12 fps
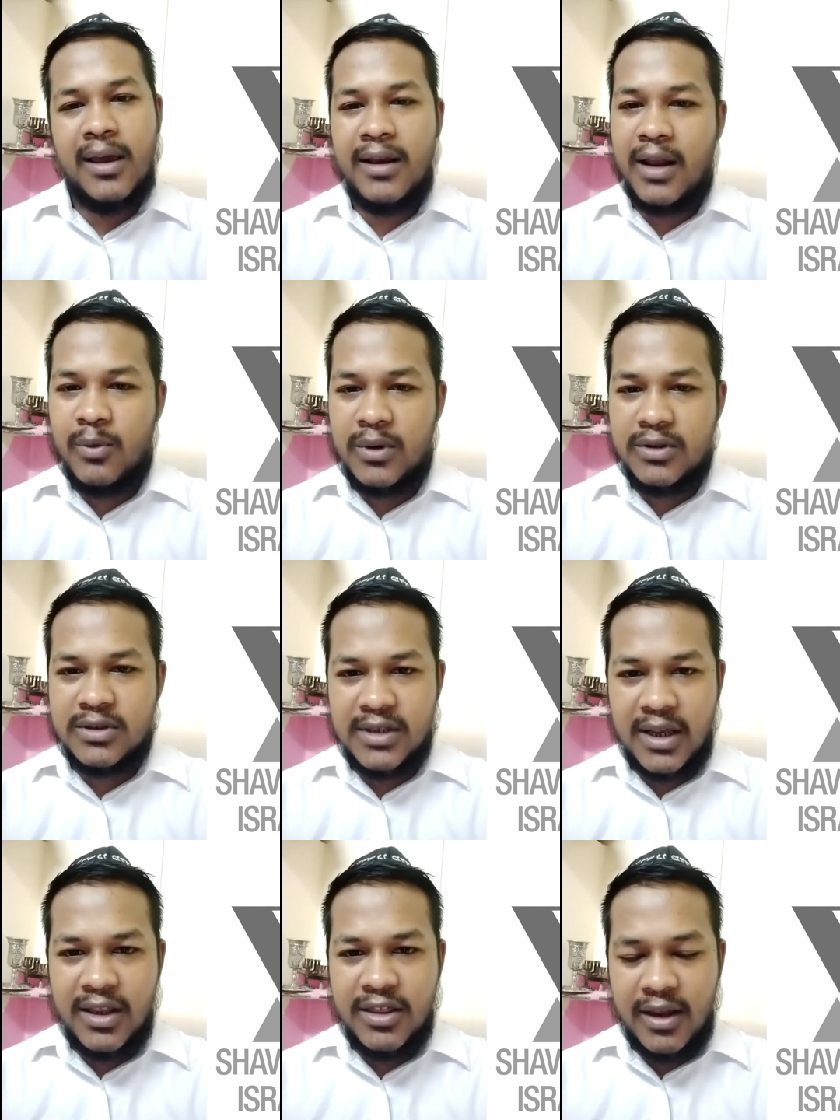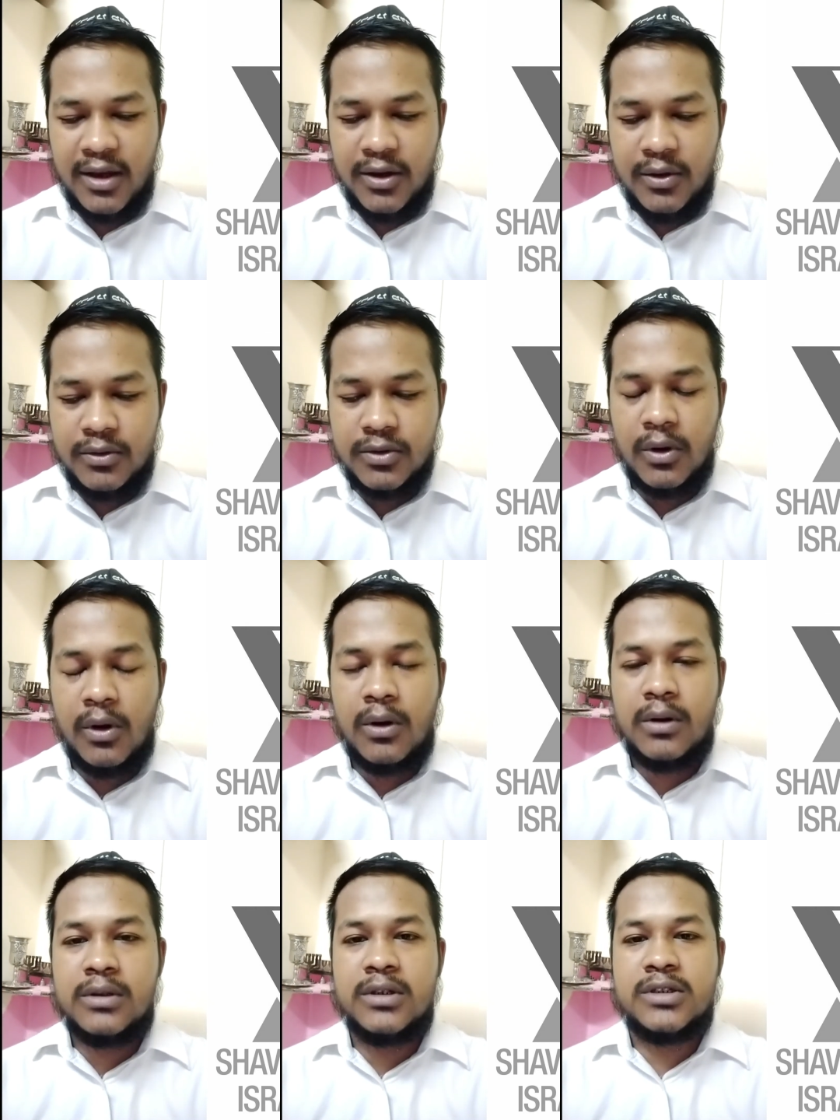And I want to say thank you to
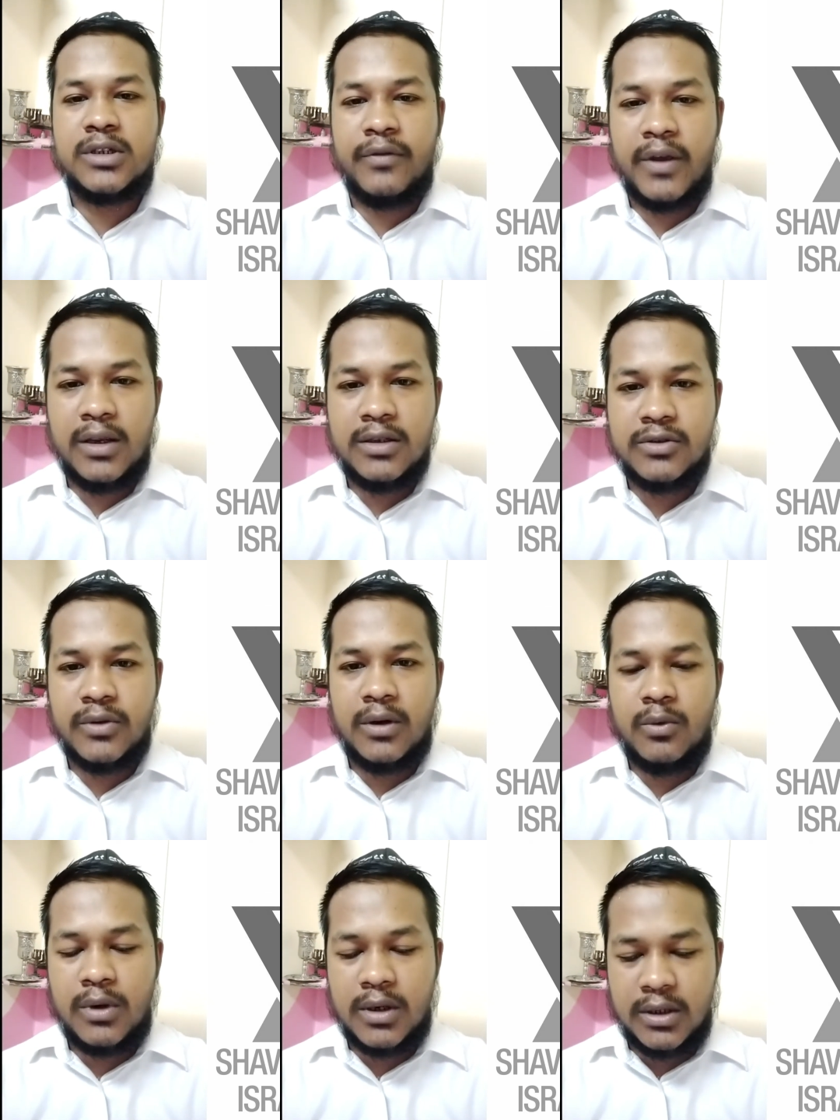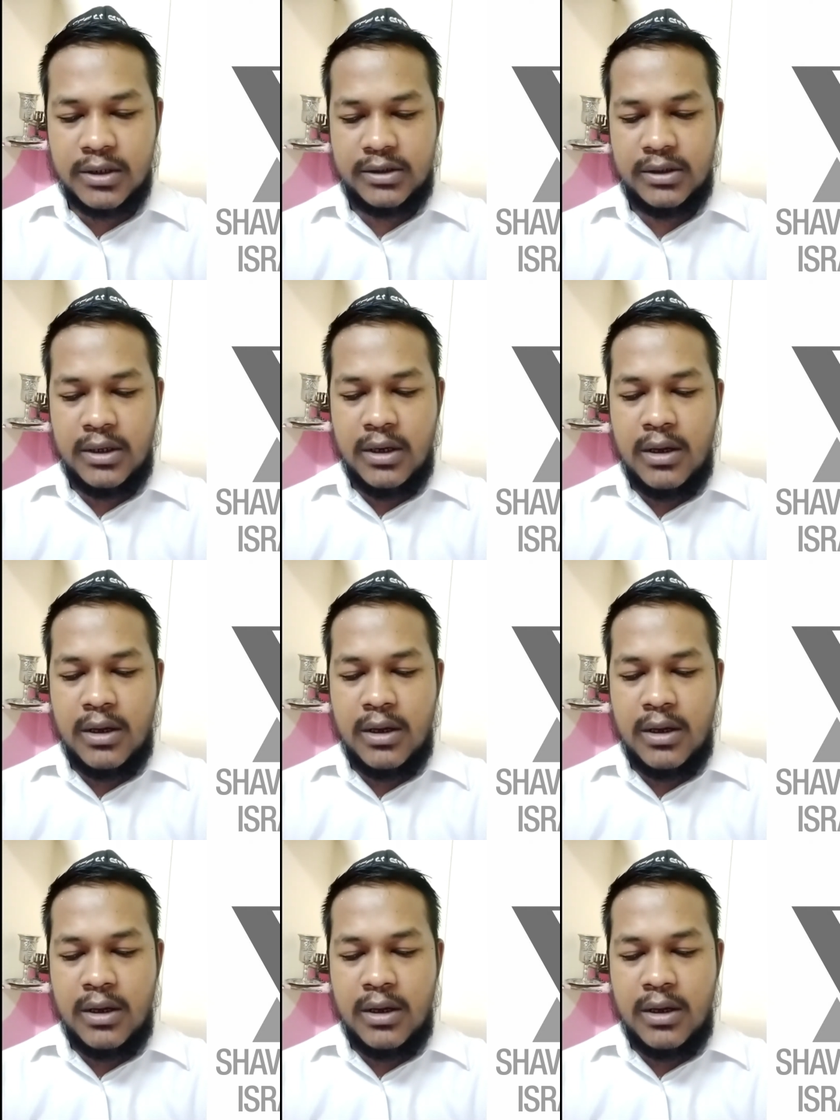all the Shavei Israel workers,